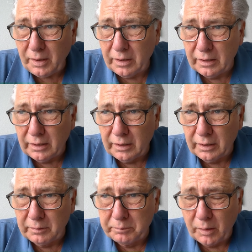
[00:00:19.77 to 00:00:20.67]

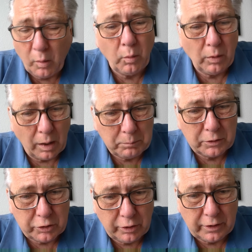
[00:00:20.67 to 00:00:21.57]
Um, I'm going to
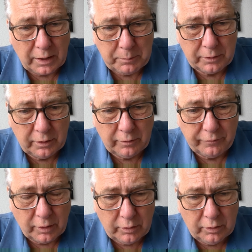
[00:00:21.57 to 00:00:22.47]
show you a couple little
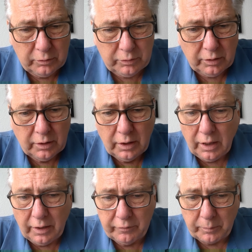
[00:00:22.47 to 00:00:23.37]
photos
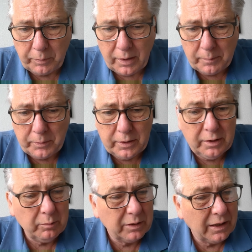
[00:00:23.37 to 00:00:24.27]
of the property.
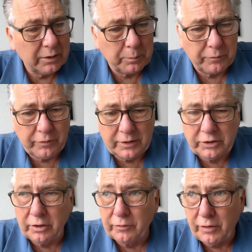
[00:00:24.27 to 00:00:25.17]
We got the
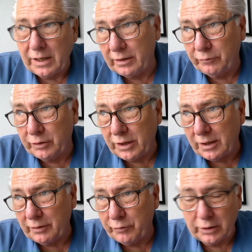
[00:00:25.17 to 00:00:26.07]
professional
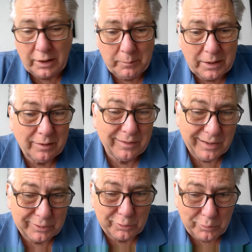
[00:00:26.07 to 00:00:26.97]
photographer coming out
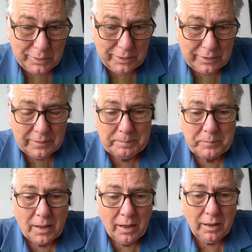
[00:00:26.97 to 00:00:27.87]
next week.
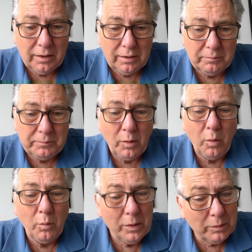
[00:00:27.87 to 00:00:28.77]
Um,
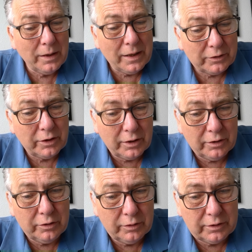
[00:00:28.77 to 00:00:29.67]
we were actually going to
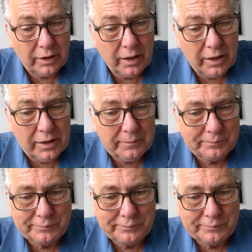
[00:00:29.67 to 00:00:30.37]
do it today,